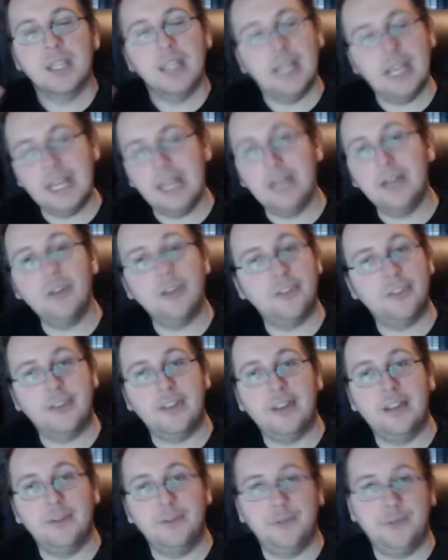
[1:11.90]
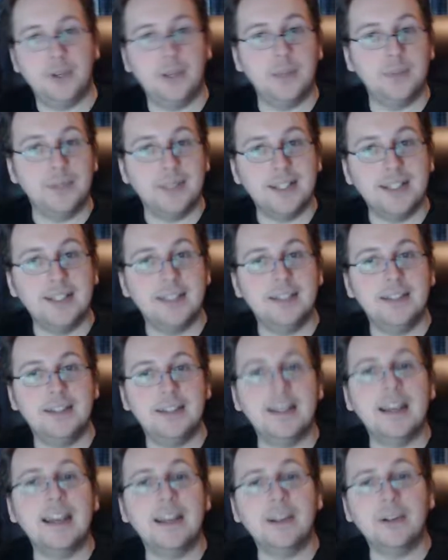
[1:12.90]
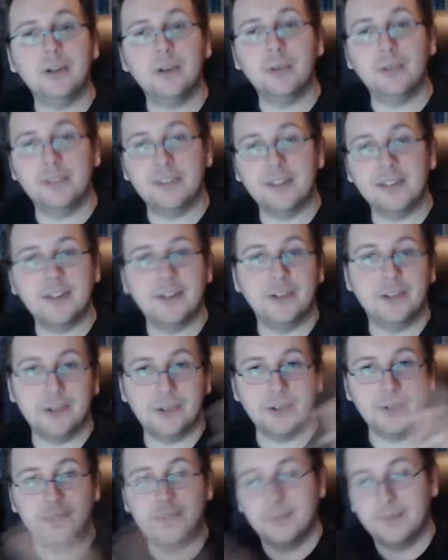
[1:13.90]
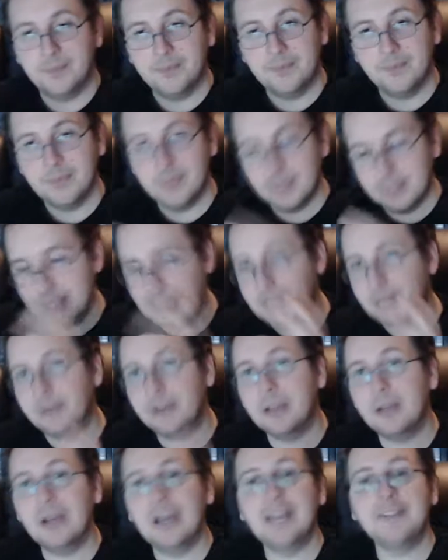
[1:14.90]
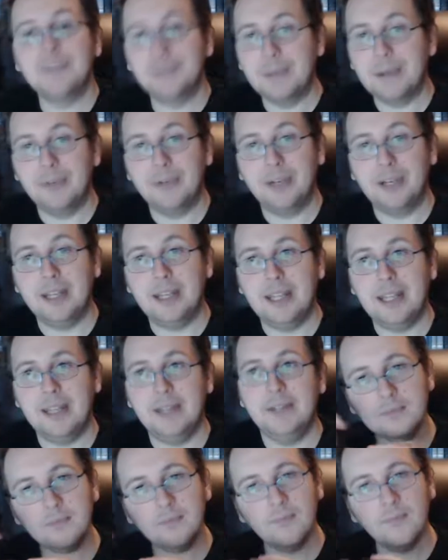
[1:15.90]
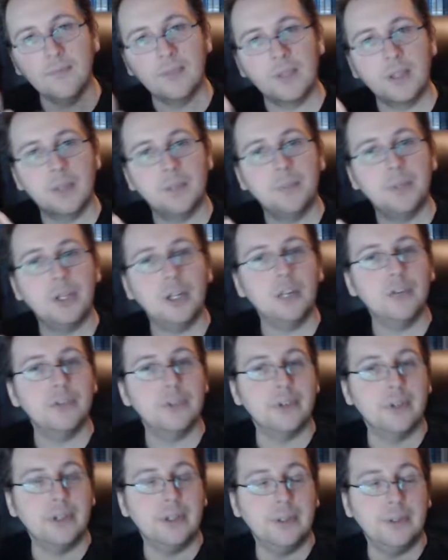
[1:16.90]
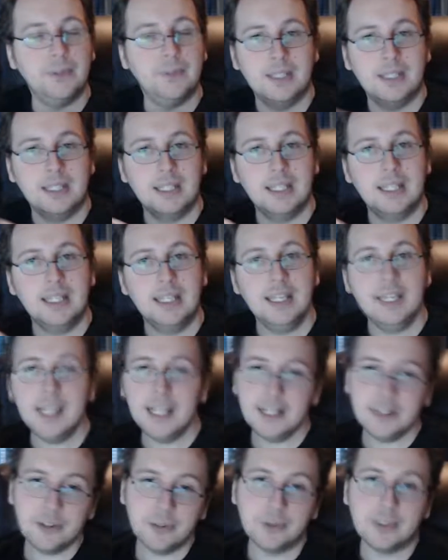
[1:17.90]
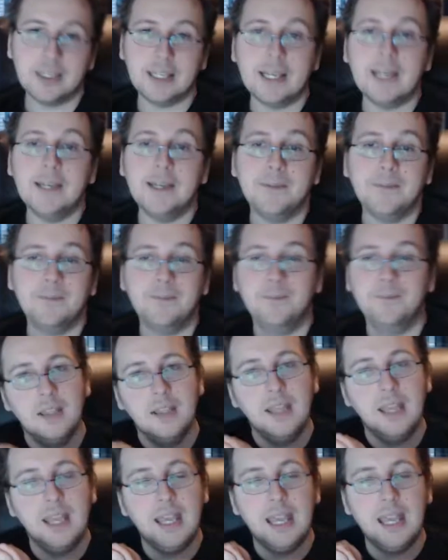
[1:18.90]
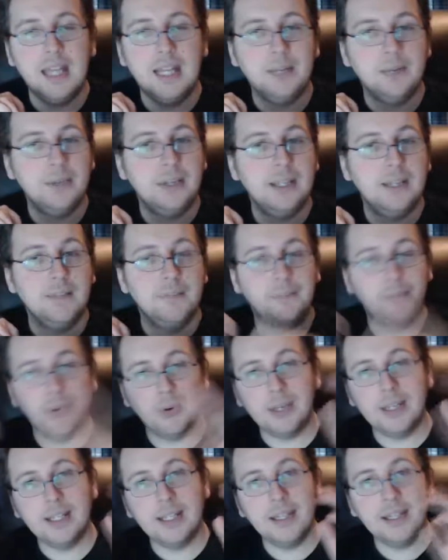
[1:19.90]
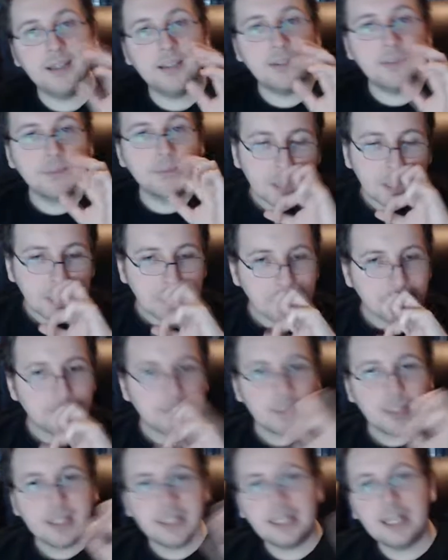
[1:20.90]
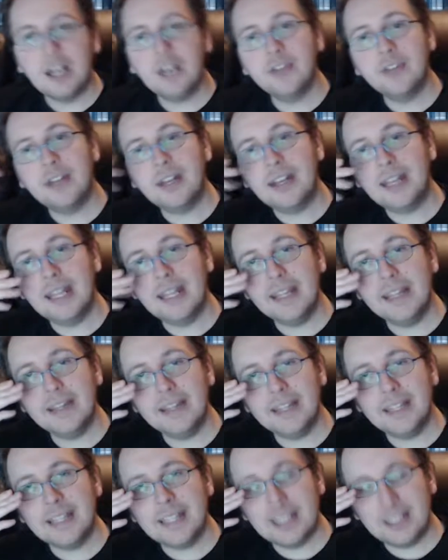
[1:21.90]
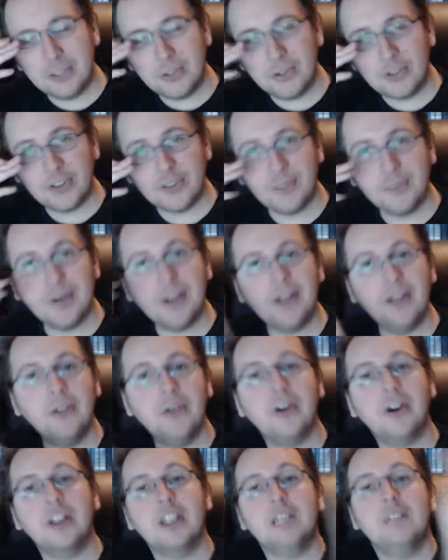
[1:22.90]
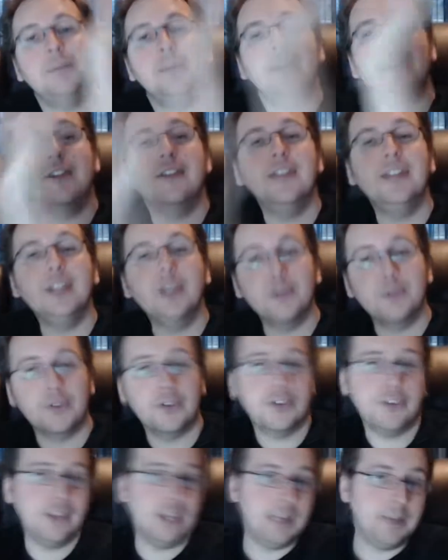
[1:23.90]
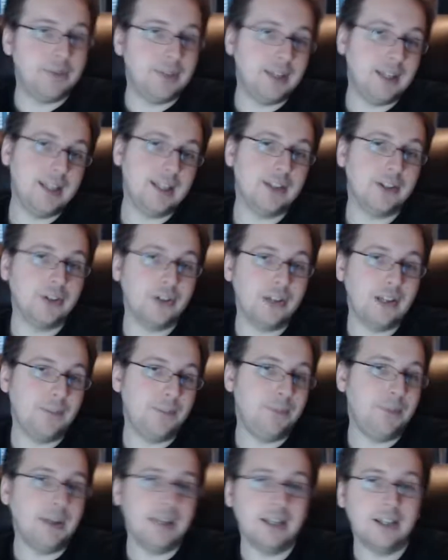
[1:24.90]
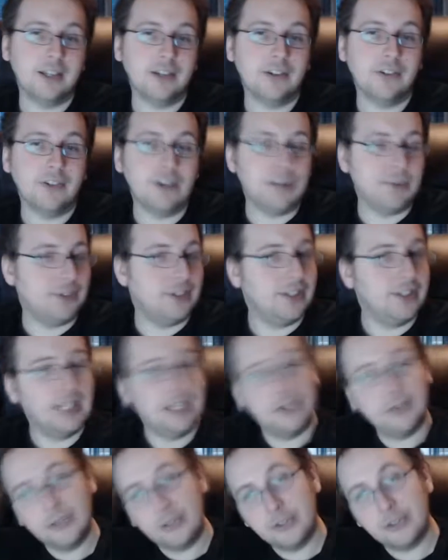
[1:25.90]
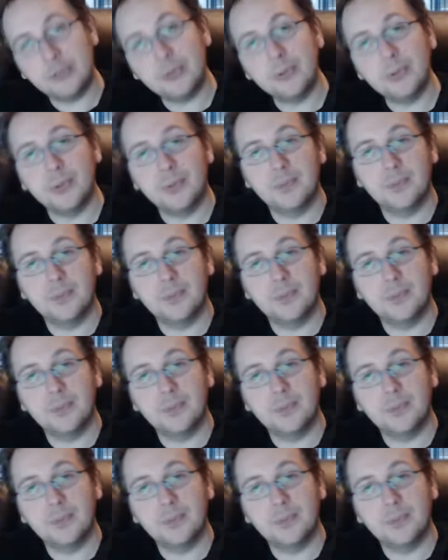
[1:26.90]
Elsa from Dino Thunder. There we go, I remembered it now. But overall, it's okay. Anyway, point is, Calvin and Haley get into a small little argument because he overslept and couldn't pick her up to take her to school.